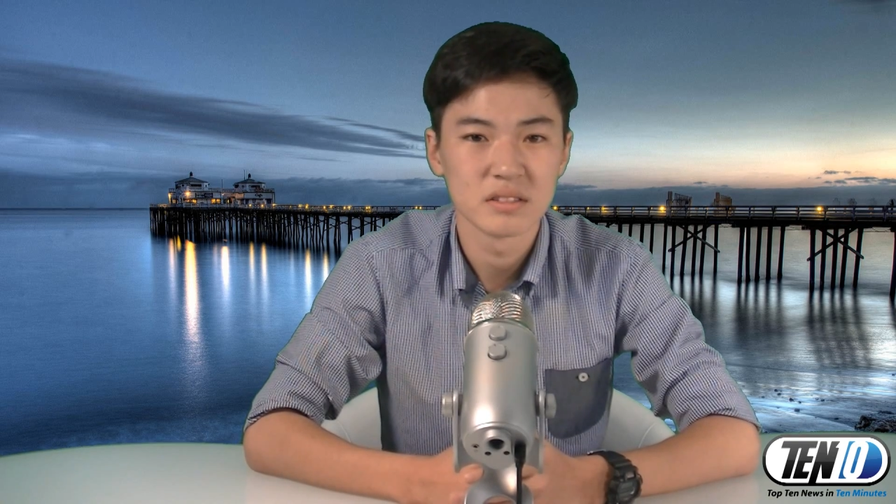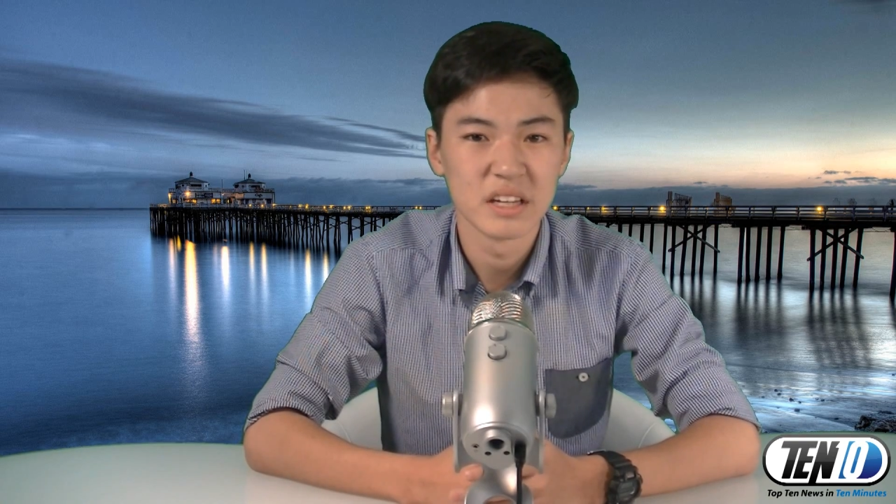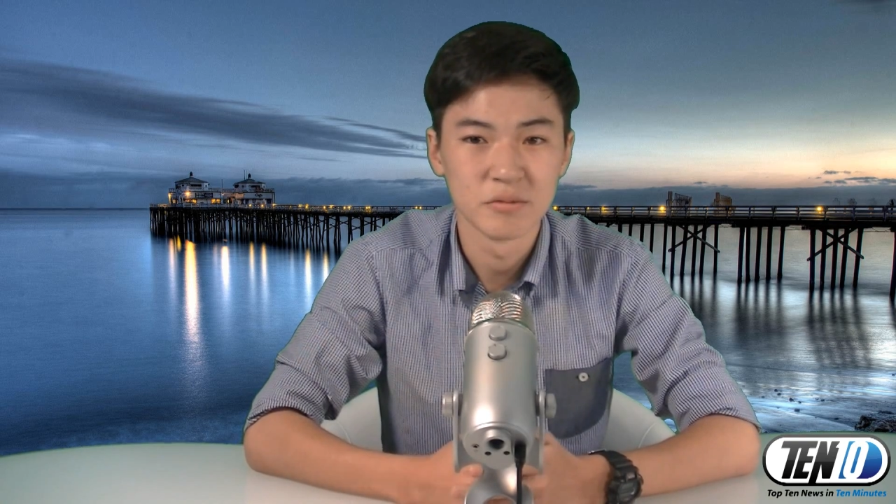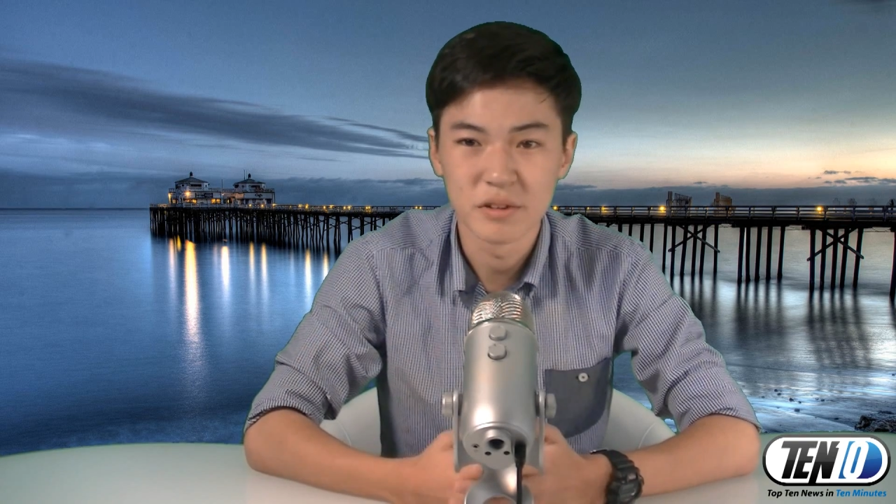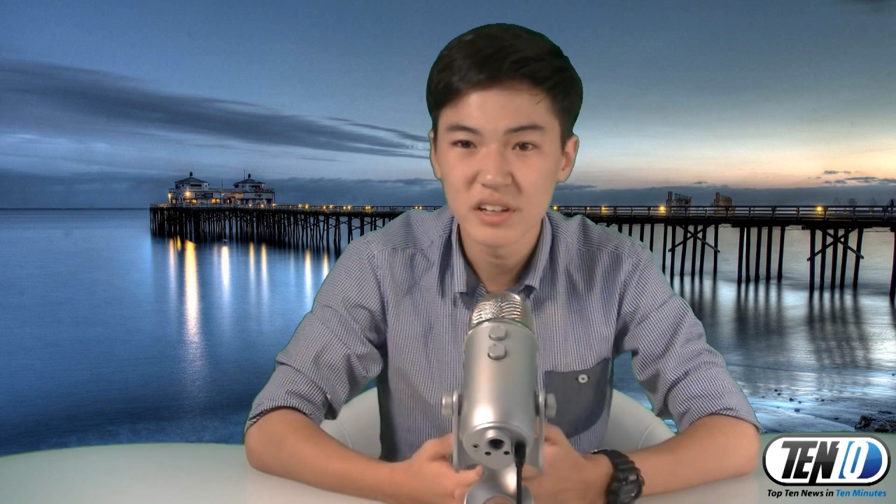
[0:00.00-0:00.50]

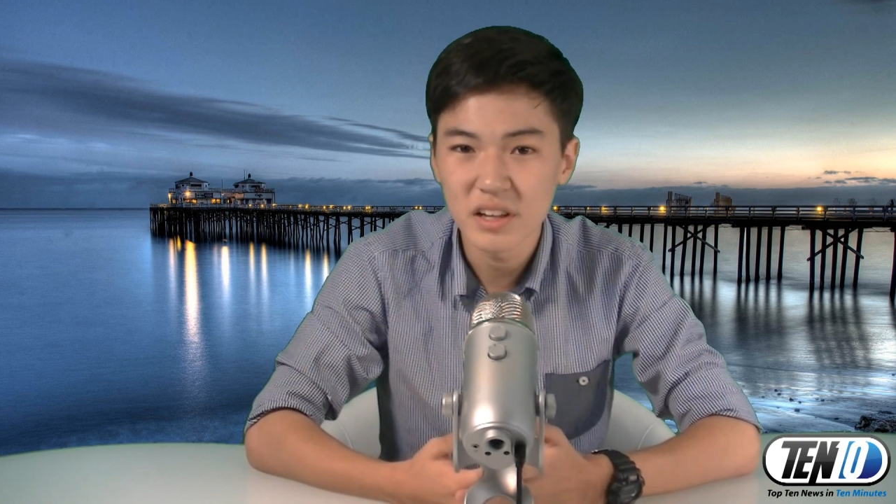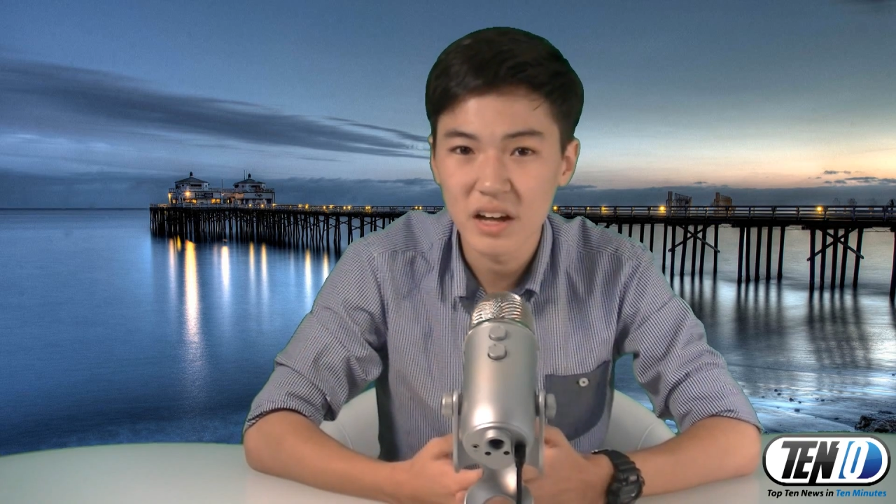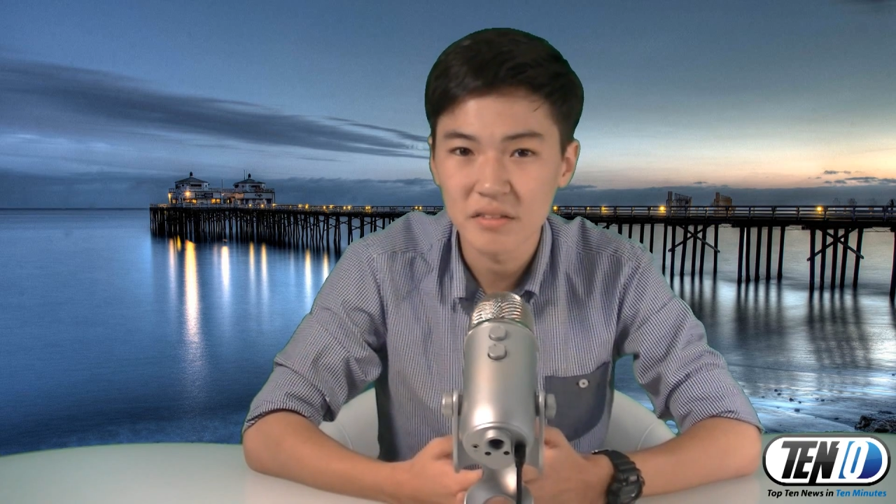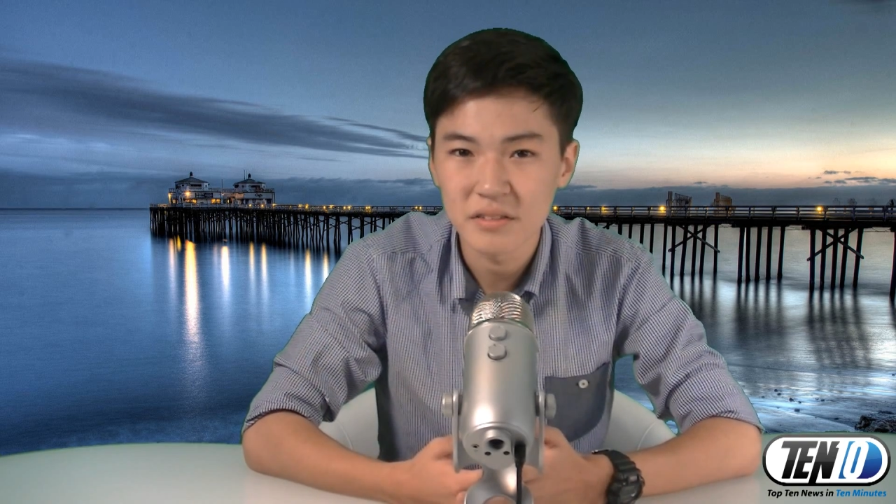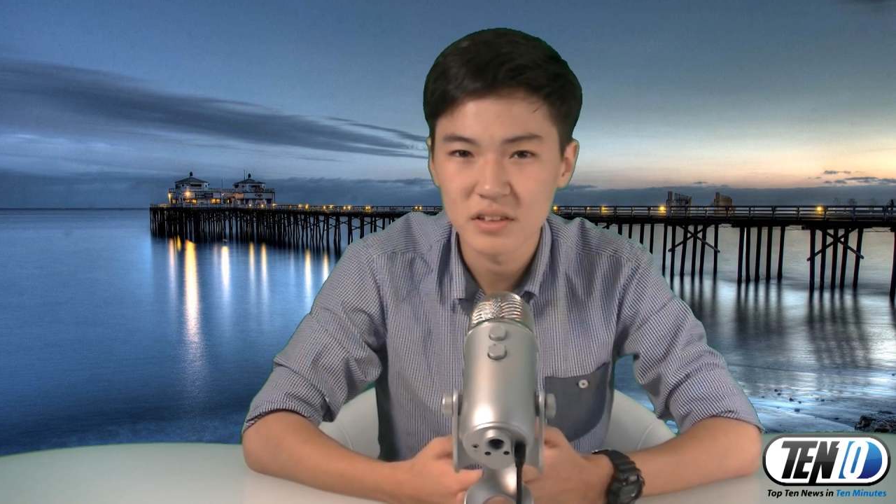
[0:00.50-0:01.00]
in real
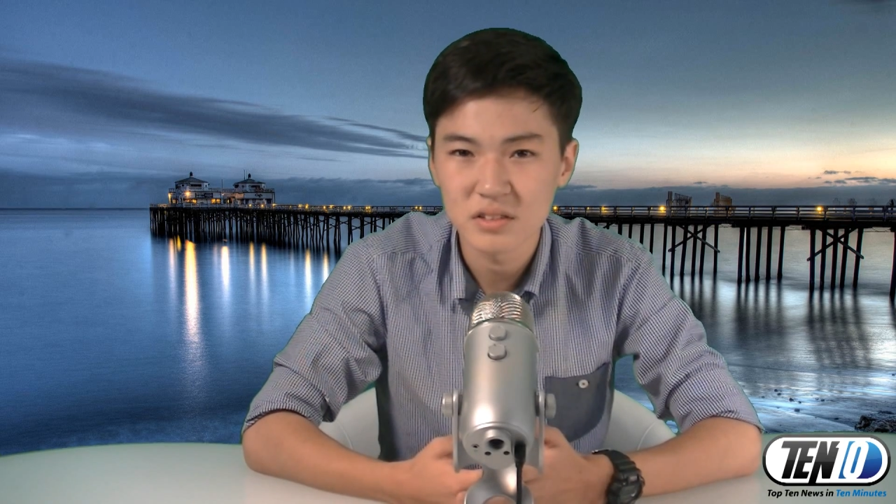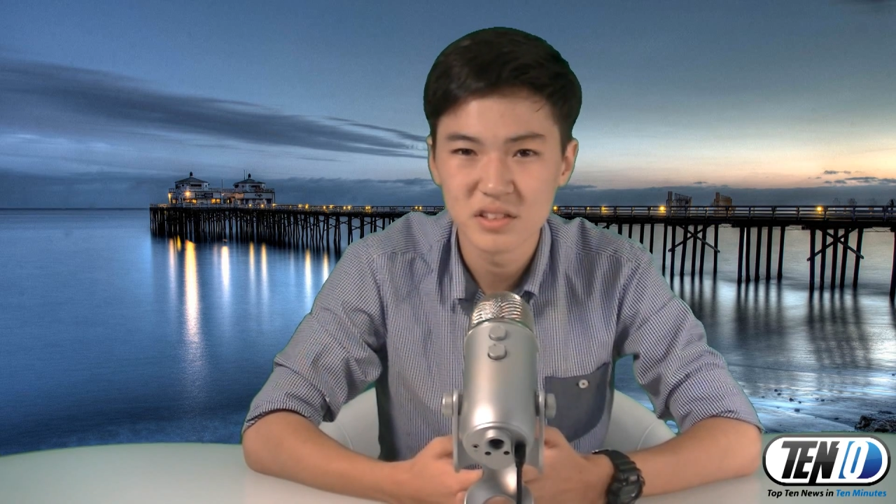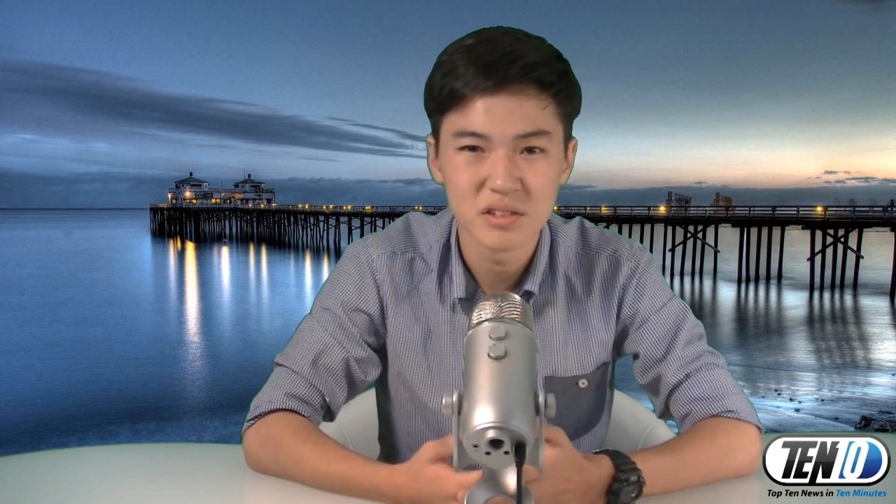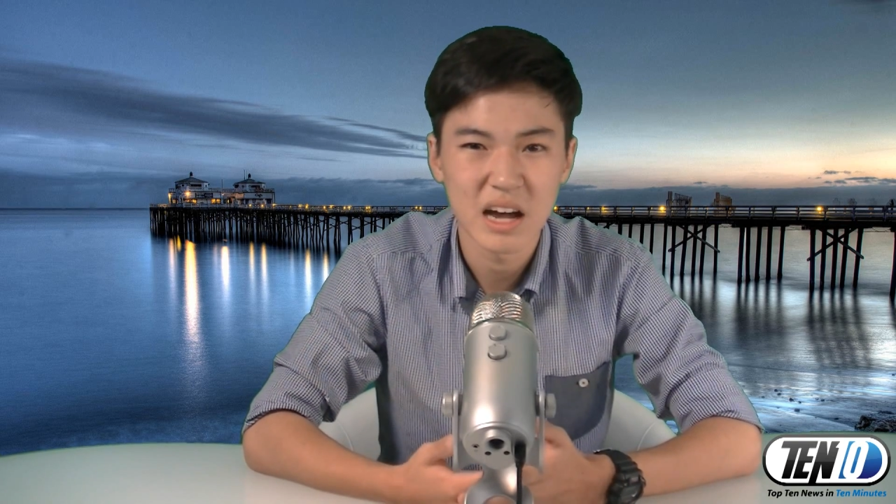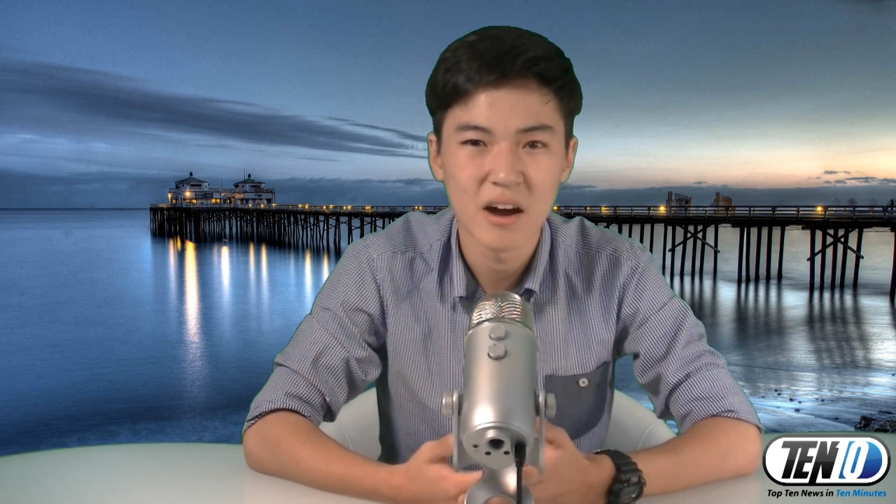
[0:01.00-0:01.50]
life, they're
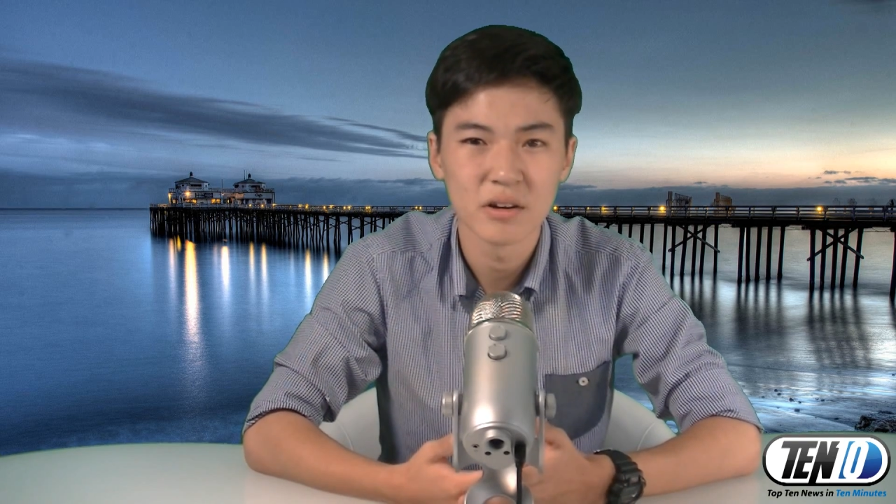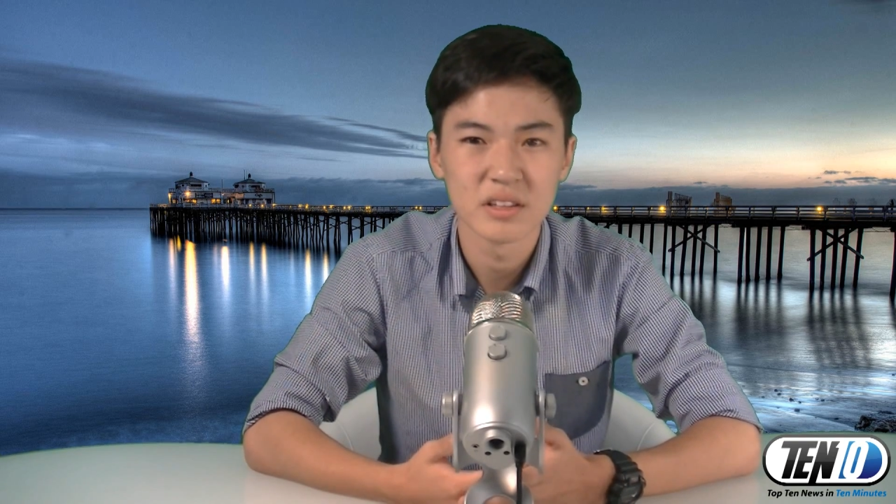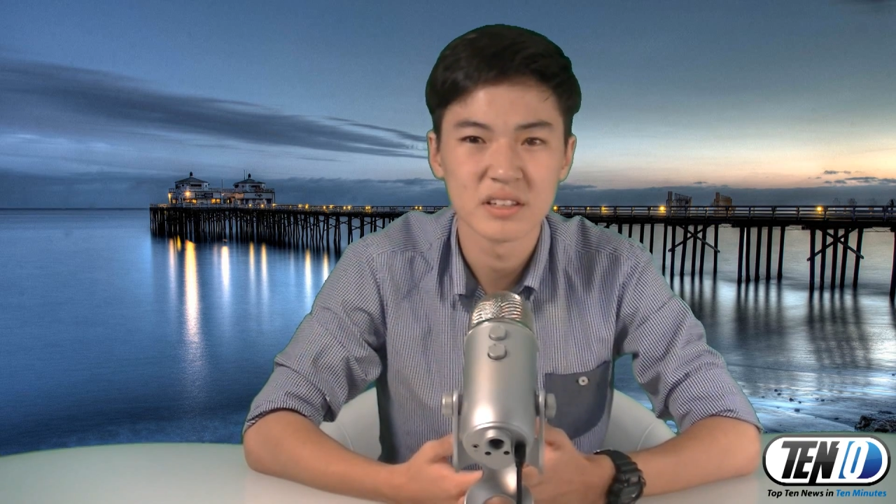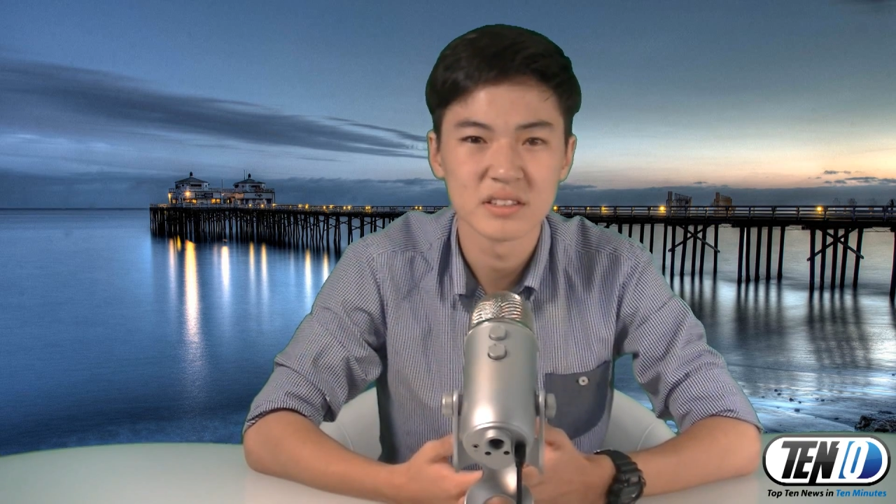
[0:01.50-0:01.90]
too cowardly